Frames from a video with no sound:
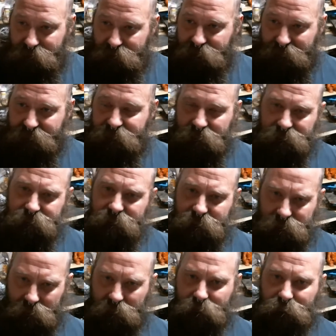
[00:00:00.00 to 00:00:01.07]
pay attention
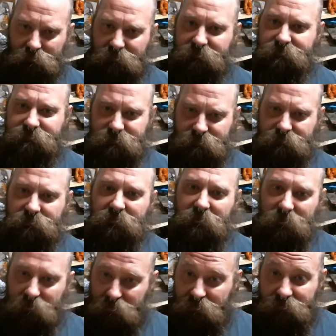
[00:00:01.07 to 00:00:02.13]
and are friends and
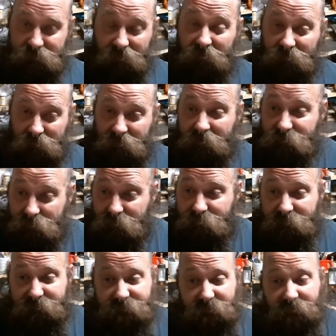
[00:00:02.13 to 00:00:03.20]
care, and I do
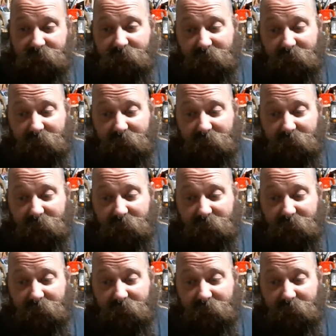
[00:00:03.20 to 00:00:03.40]
appreciate it.